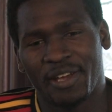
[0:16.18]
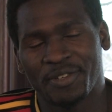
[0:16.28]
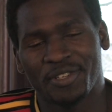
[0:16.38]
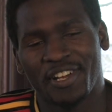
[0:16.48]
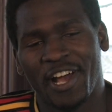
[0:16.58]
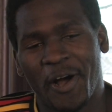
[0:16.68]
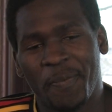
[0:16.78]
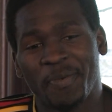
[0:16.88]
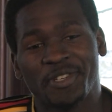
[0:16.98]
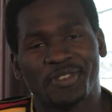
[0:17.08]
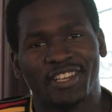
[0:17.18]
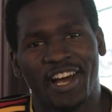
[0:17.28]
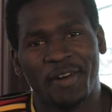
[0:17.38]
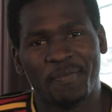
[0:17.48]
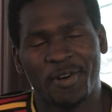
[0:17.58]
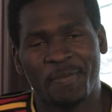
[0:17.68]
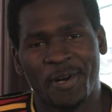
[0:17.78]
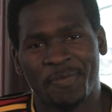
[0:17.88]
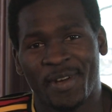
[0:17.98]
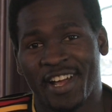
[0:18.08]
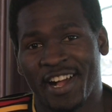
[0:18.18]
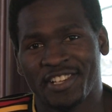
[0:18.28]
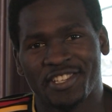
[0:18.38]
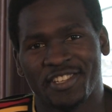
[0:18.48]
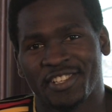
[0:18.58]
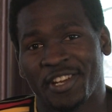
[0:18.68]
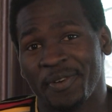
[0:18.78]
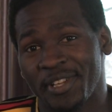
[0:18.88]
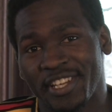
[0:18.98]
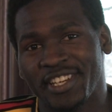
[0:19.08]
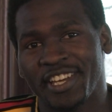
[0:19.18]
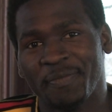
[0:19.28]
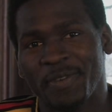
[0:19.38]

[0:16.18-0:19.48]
it's going to help me to learn more about my culture than I really did